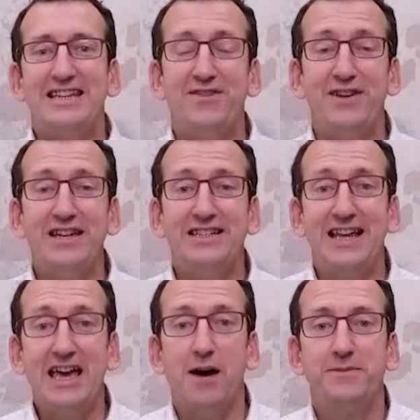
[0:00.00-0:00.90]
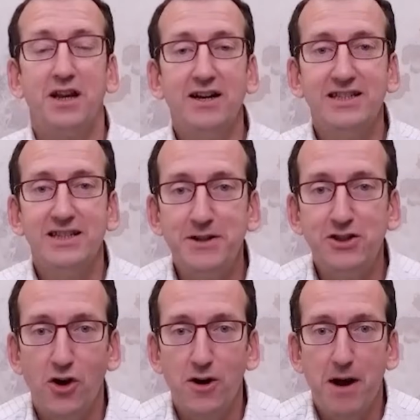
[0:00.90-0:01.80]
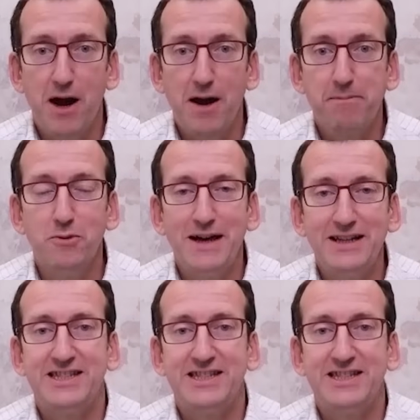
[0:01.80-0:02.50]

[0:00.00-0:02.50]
Today, I'm delighted to be joined by Paul Matysek,